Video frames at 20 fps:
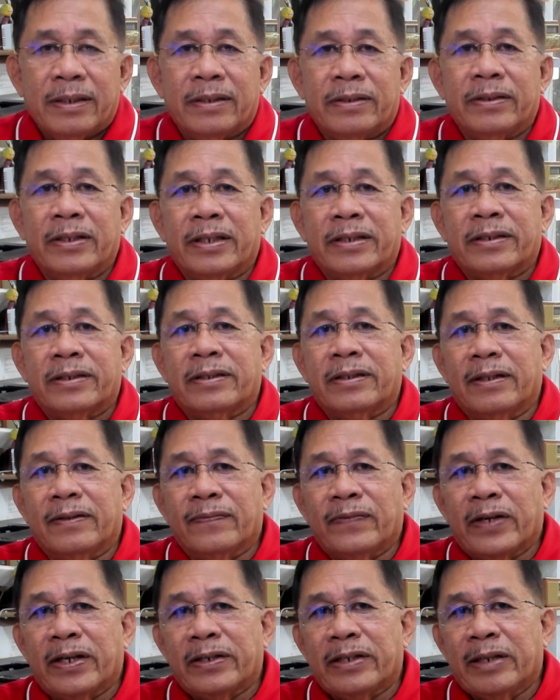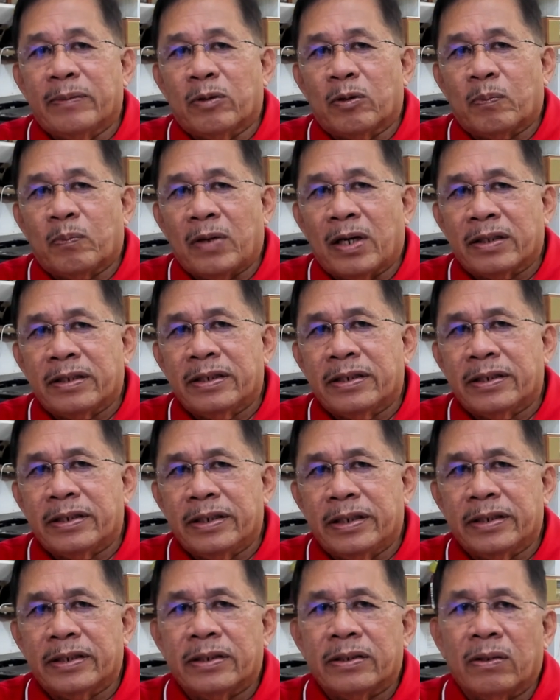Next, unfair labor practice
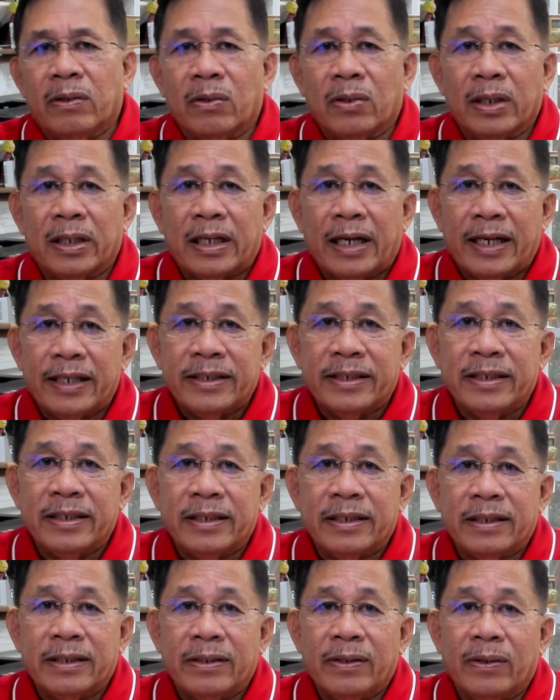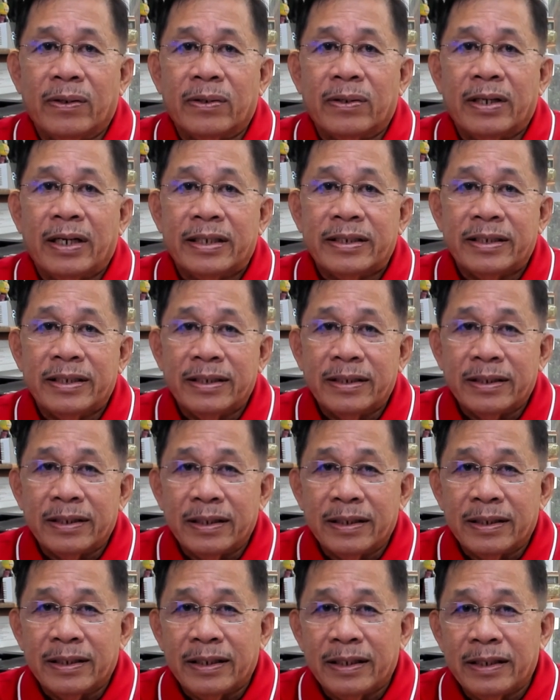is organizing or
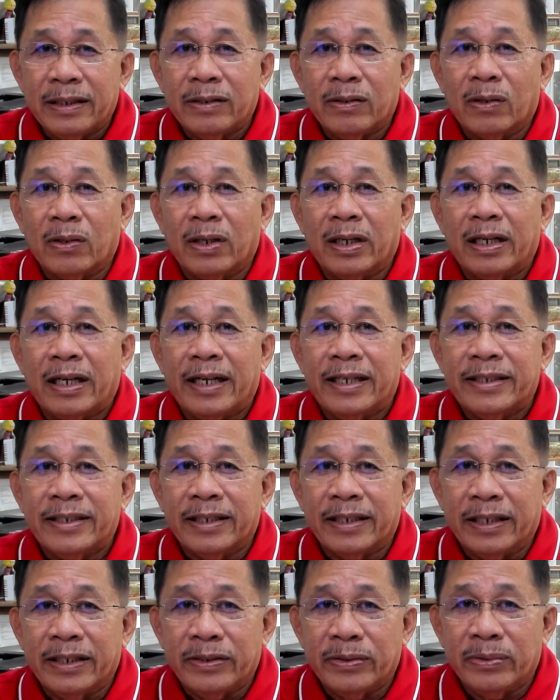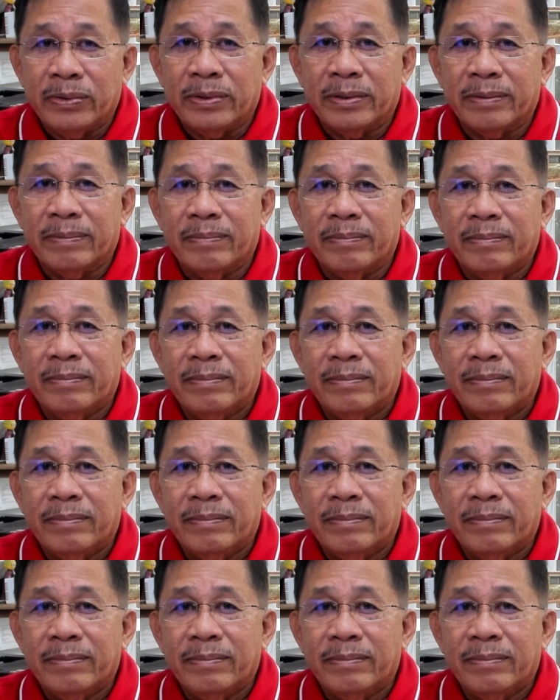assisting in organizing a union.